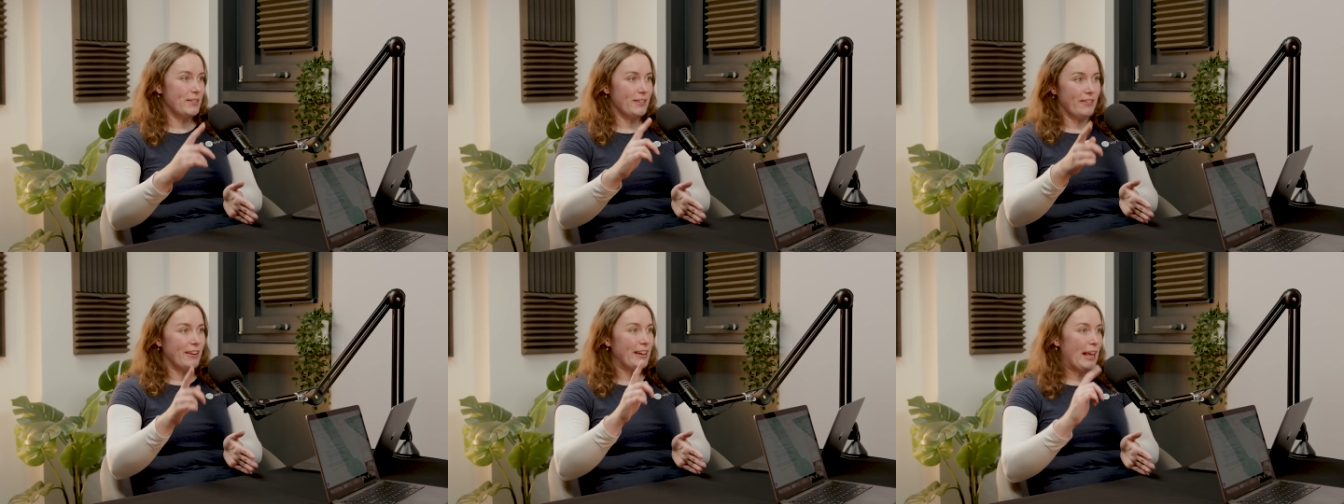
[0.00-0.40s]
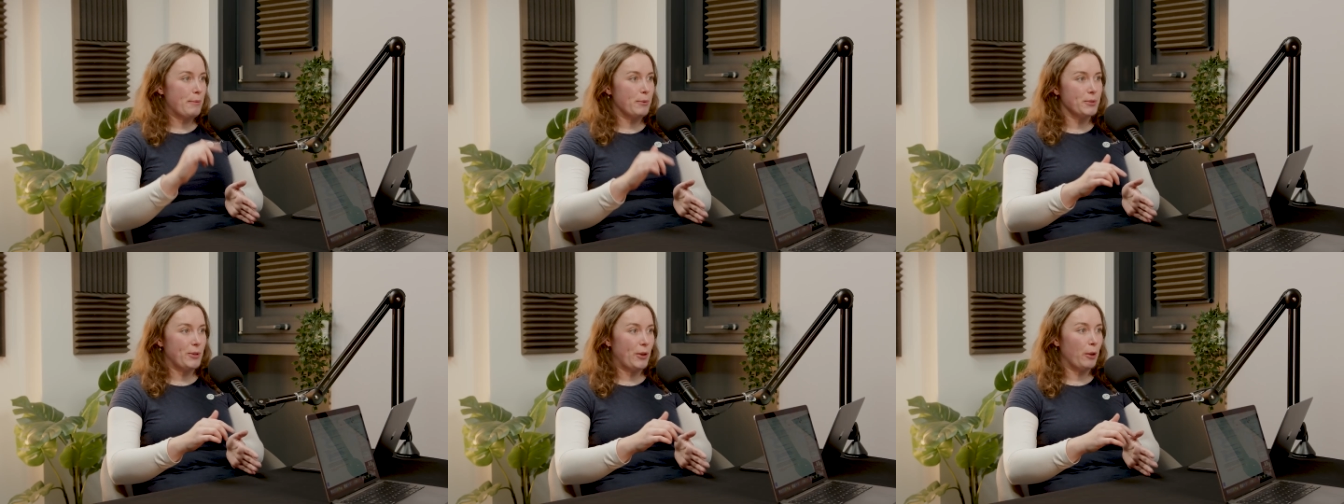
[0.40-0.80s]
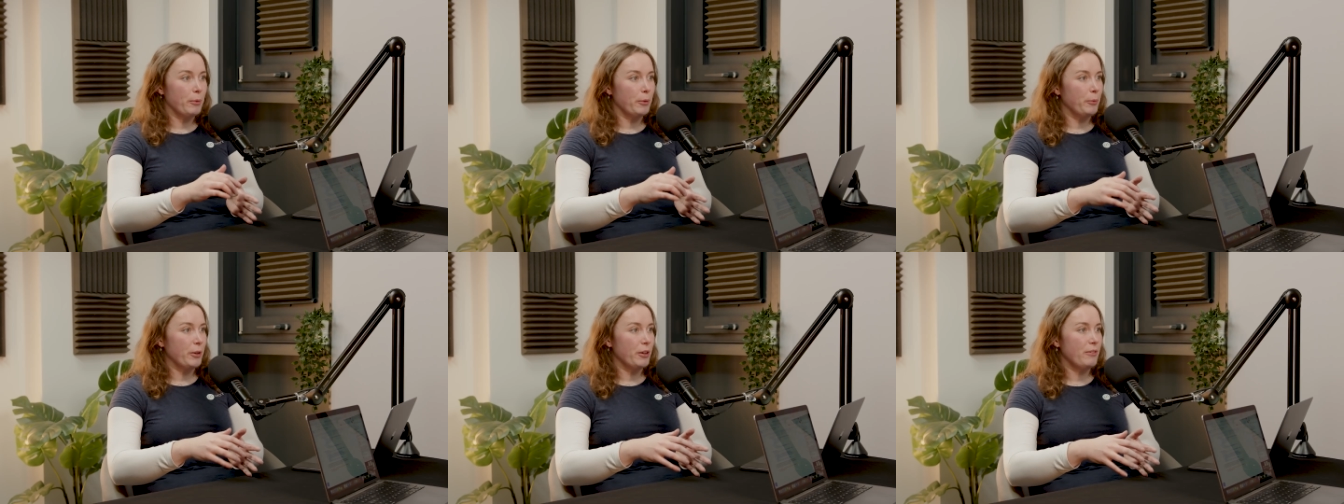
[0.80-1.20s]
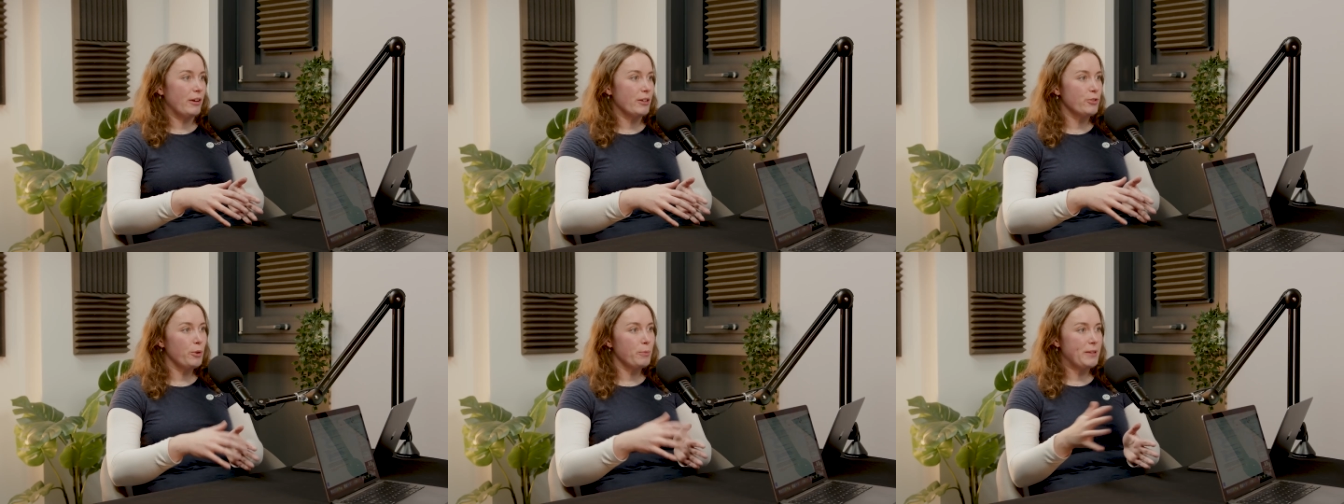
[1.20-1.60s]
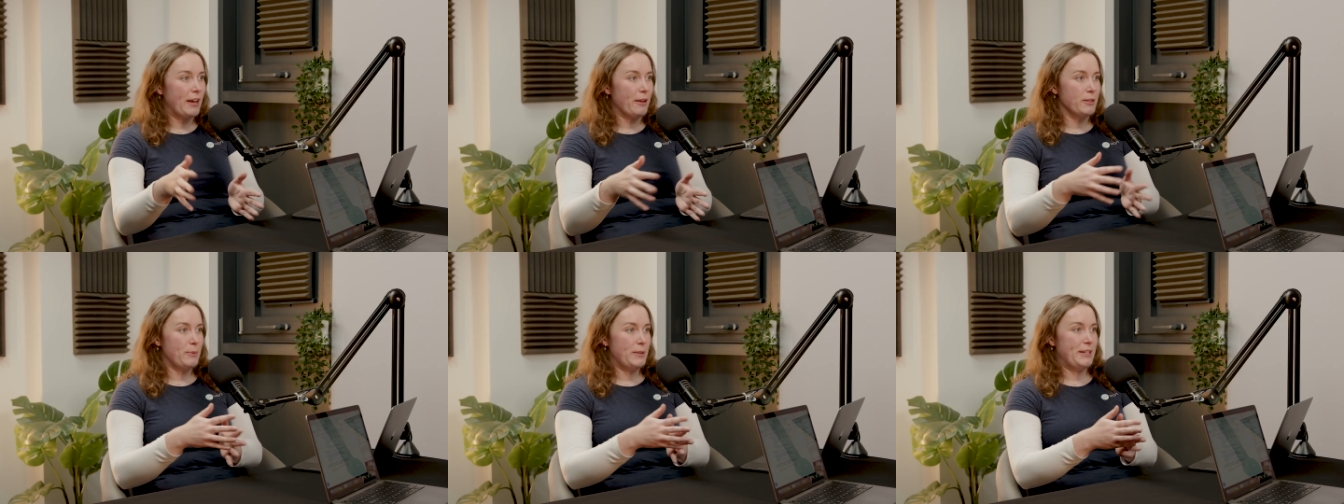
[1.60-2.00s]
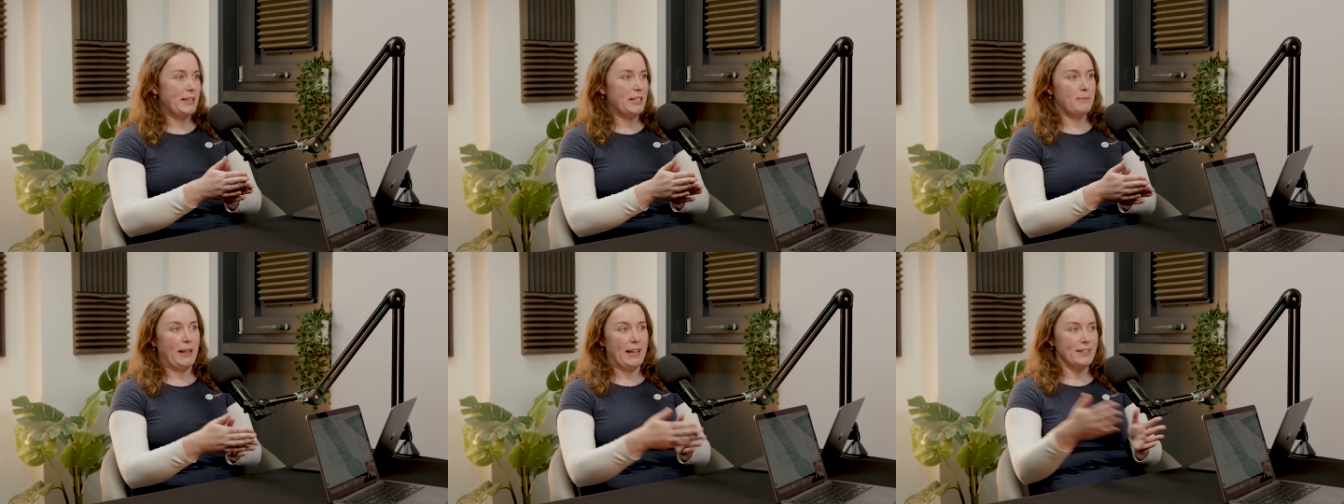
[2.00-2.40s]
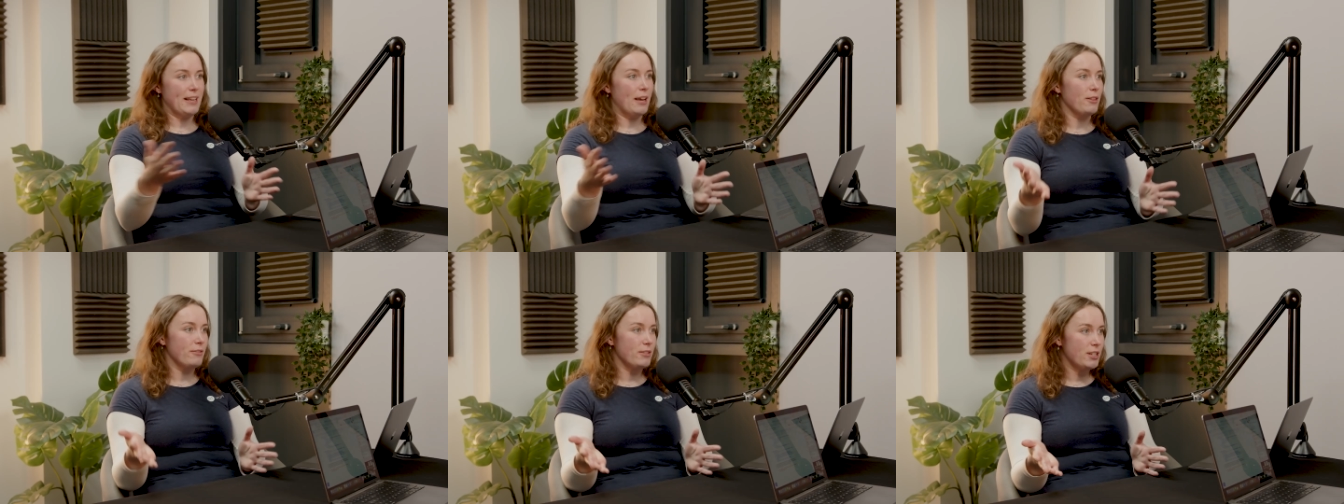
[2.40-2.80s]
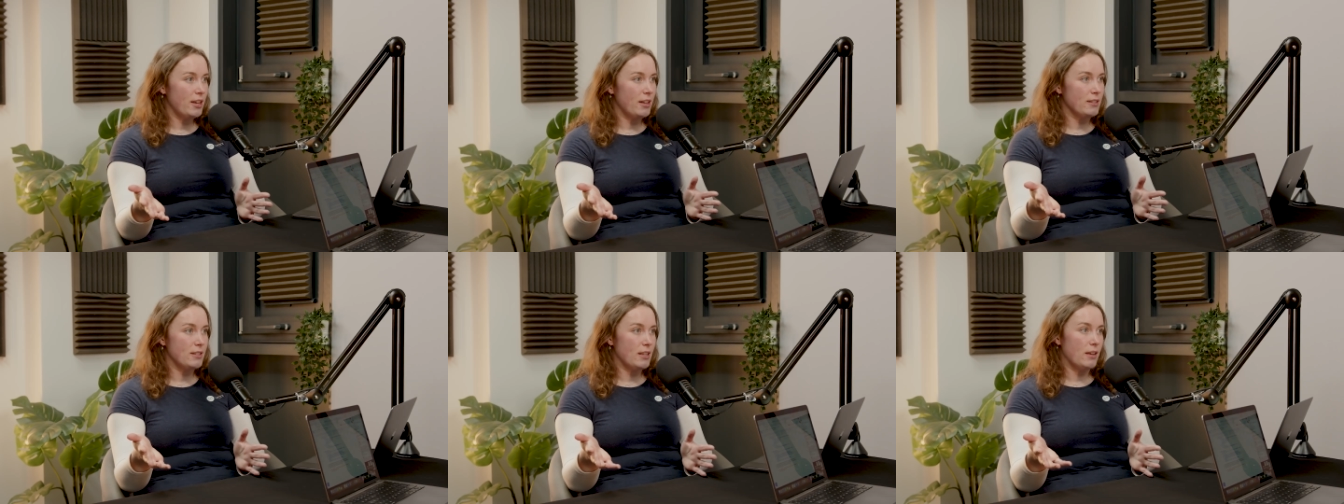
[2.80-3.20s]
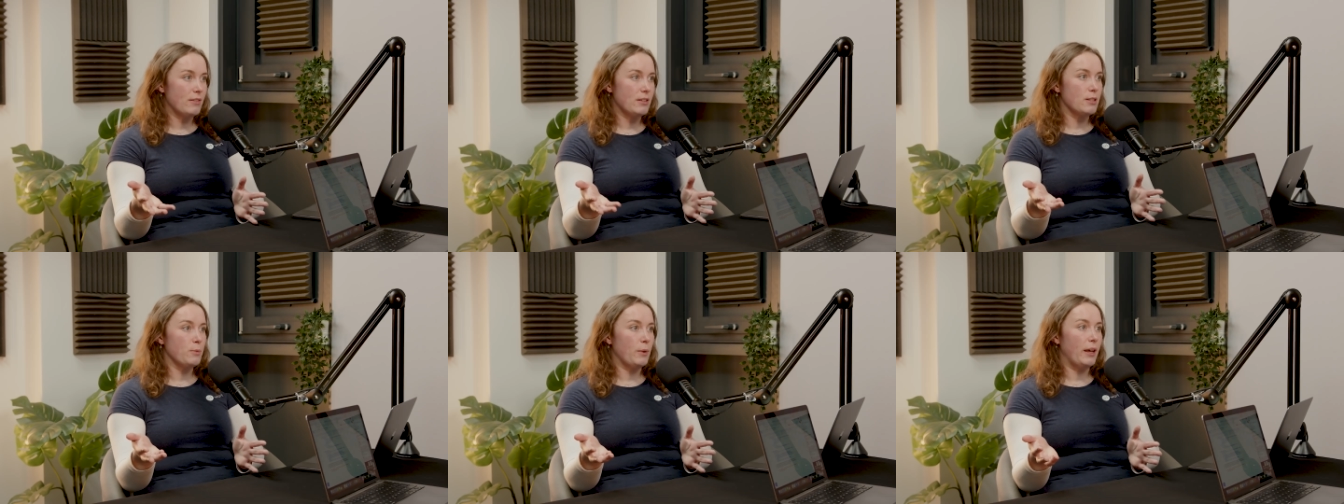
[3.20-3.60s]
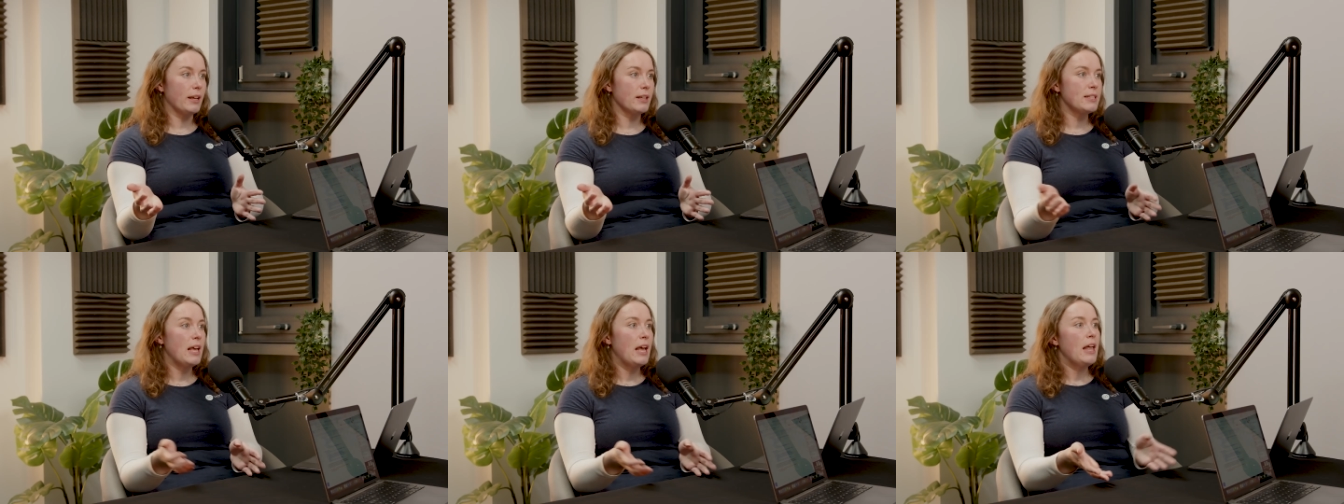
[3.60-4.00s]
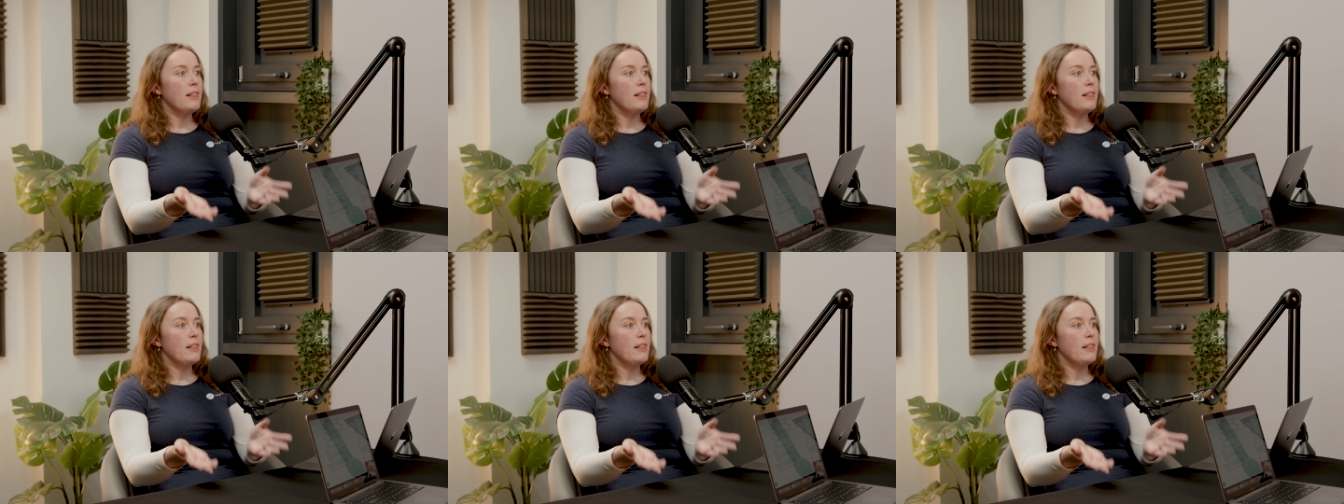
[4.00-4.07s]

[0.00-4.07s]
are unable to open one of our drop downs which explains how the return service works,